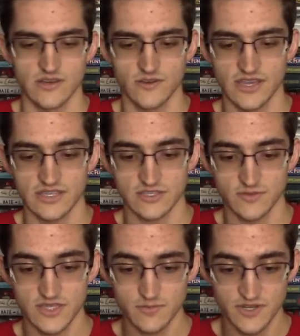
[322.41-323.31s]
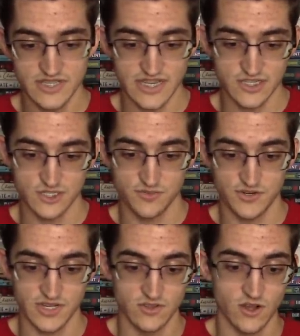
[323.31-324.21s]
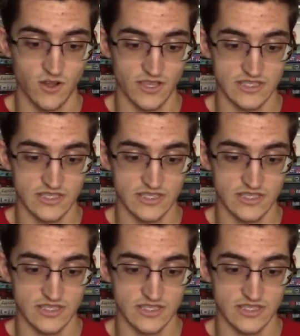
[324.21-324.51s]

Okay, so this one is actually pretty long.